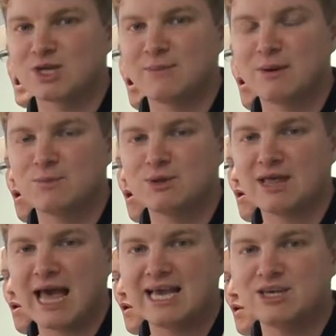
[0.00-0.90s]
come up
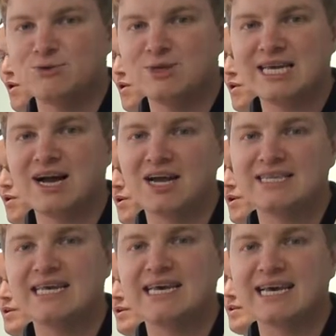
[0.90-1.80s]
with a unique
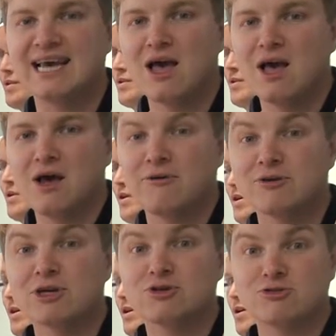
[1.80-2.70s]
idea
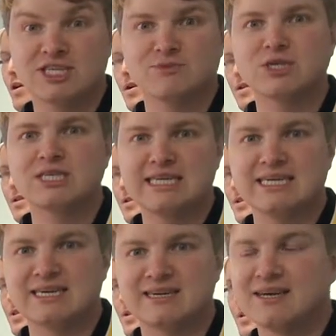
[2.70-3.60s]
for a Christmas
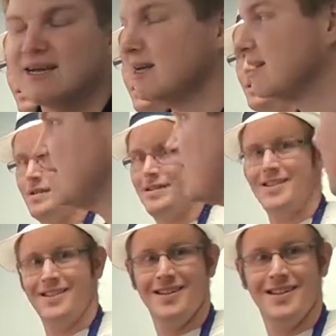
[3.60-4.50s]
dinner.
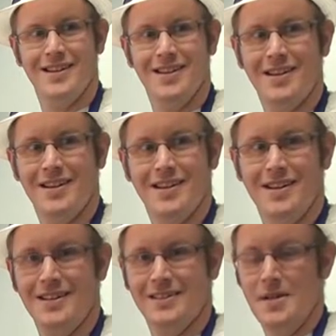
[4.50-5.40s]
Explain,